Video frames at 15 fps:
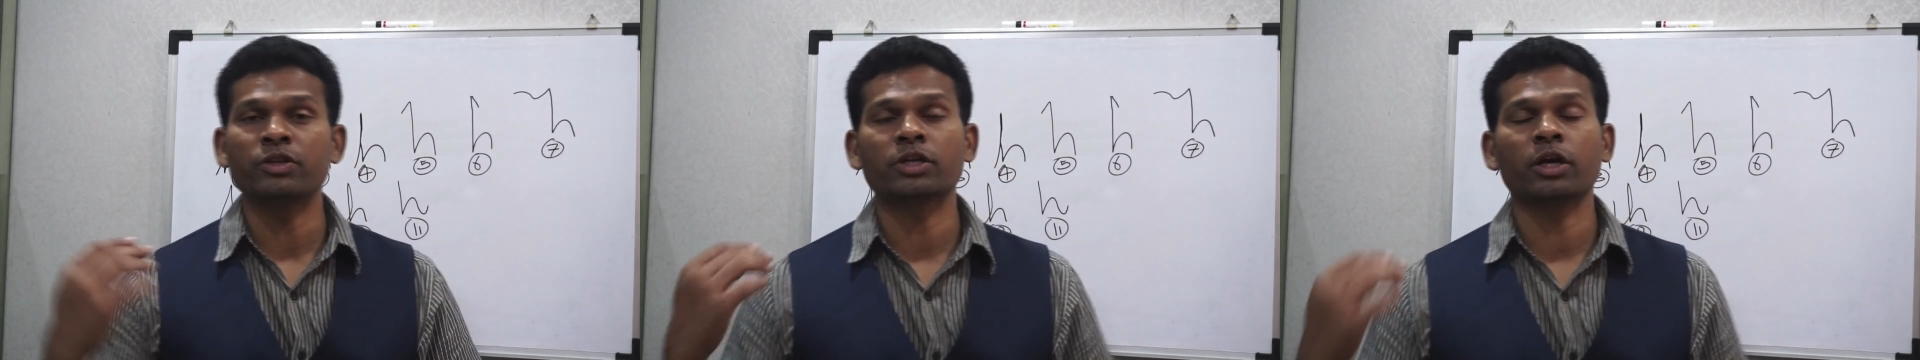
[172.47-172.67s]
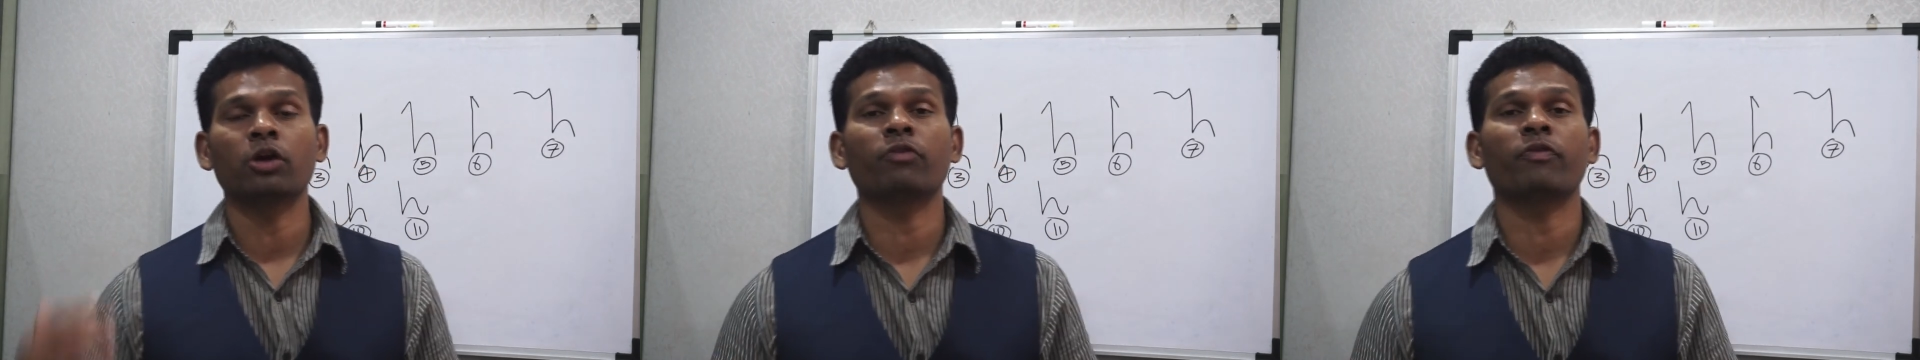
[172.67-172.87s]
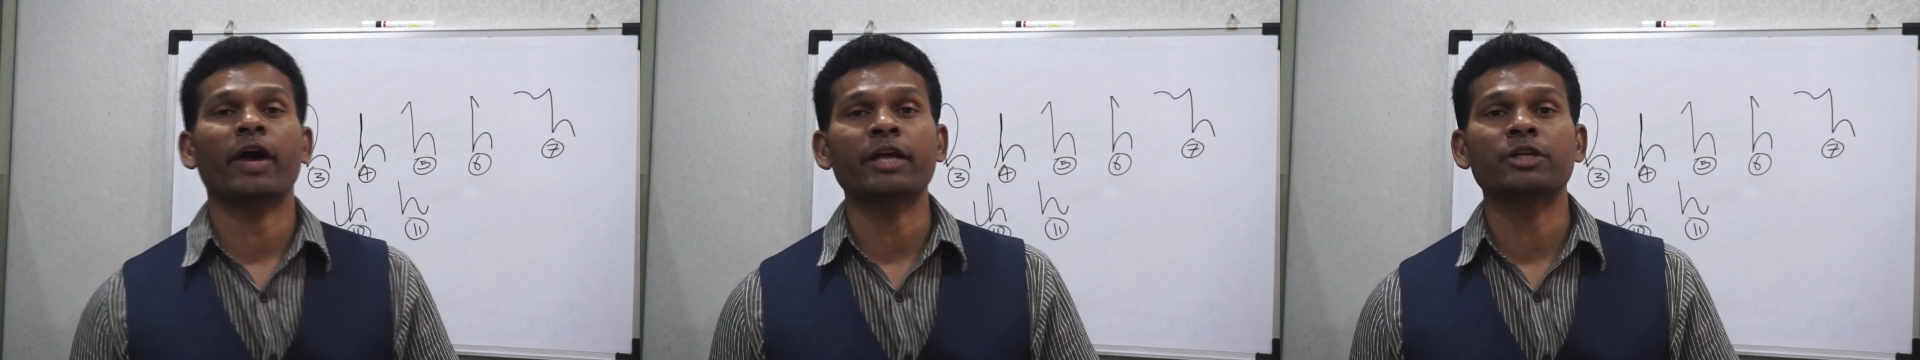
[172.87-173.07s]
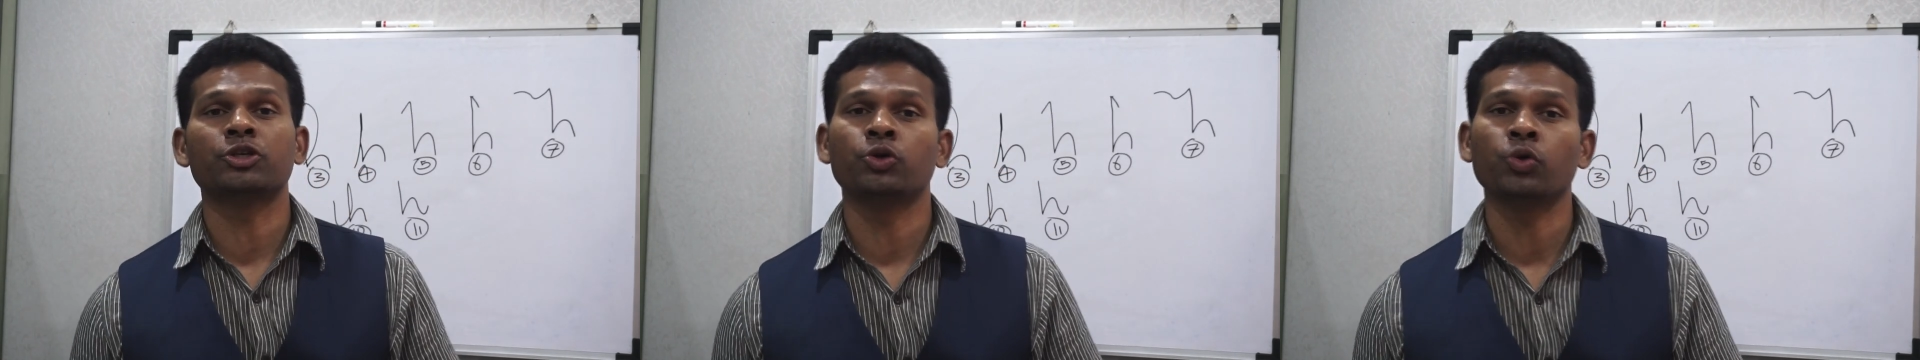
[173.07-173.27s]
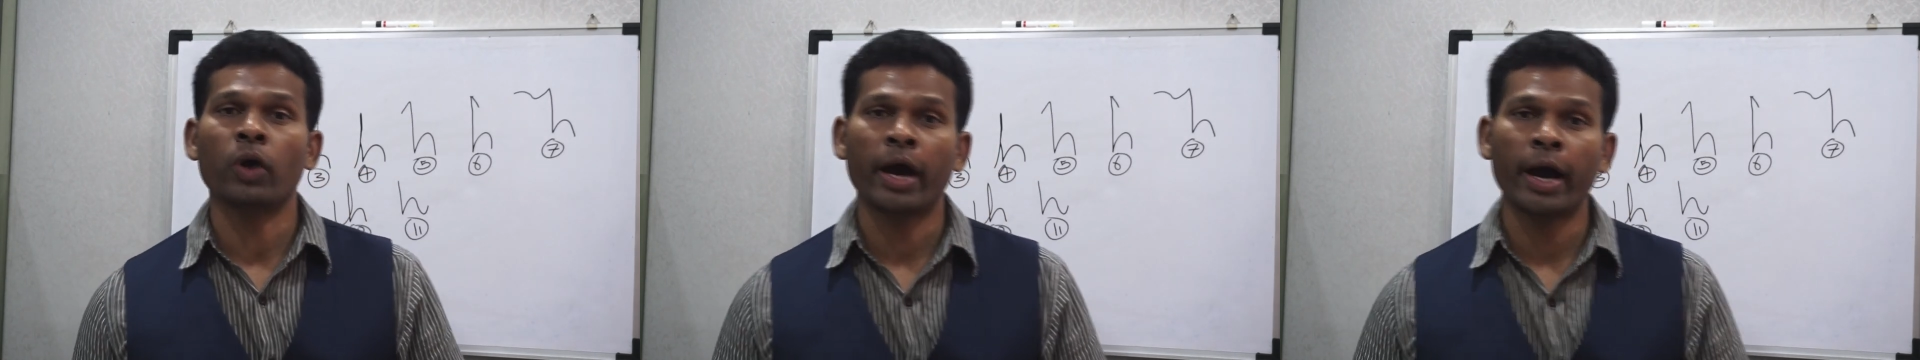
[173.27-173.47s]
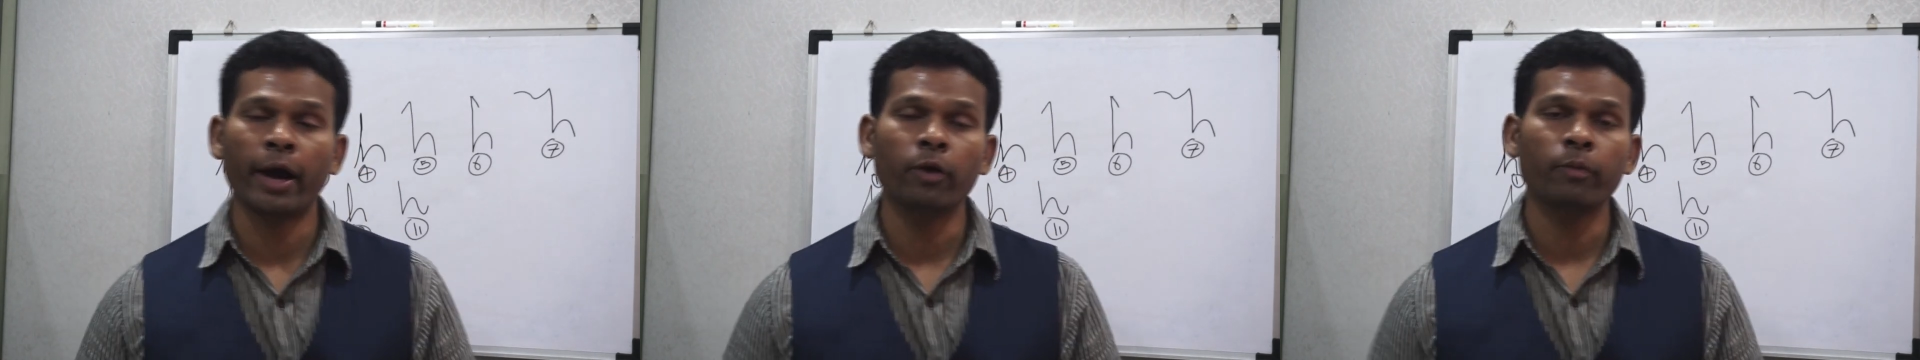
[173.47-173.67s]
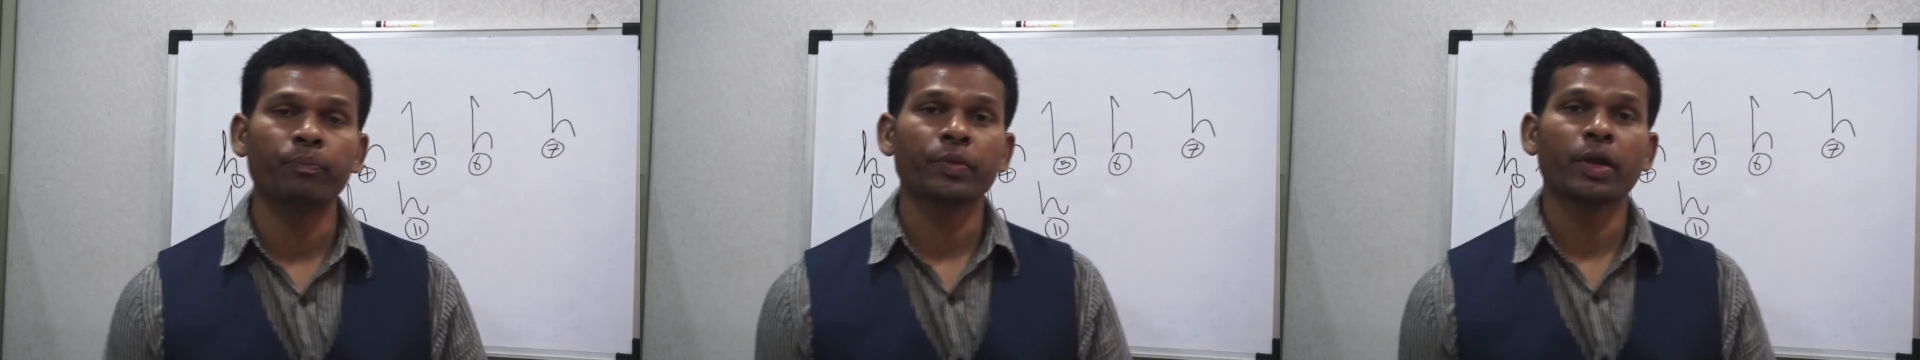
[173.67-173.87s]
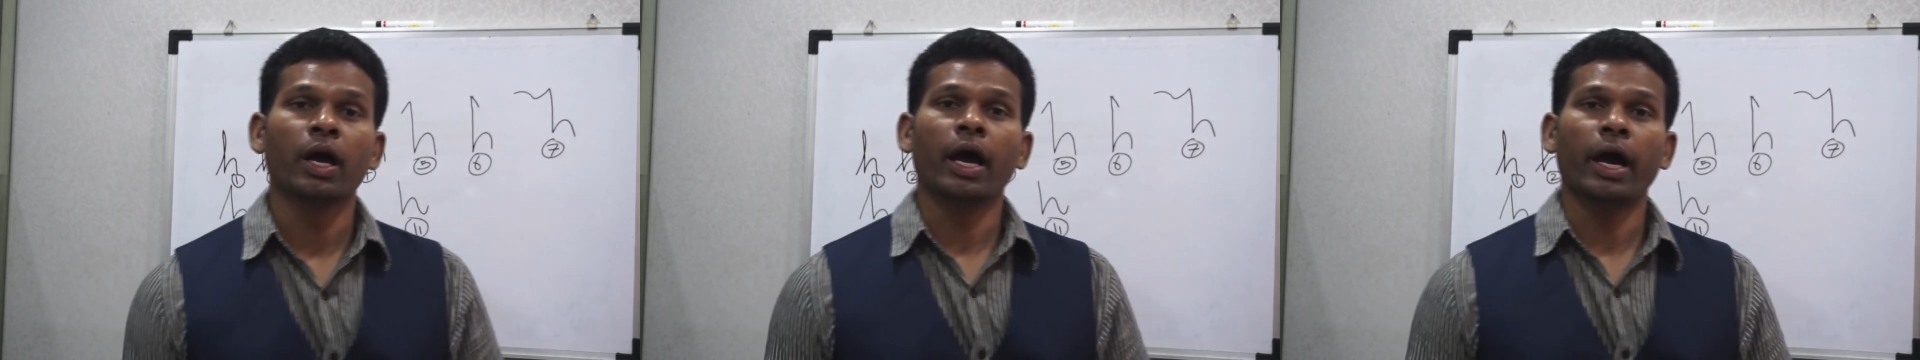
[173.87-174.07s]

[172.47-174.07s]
which kind of H you have.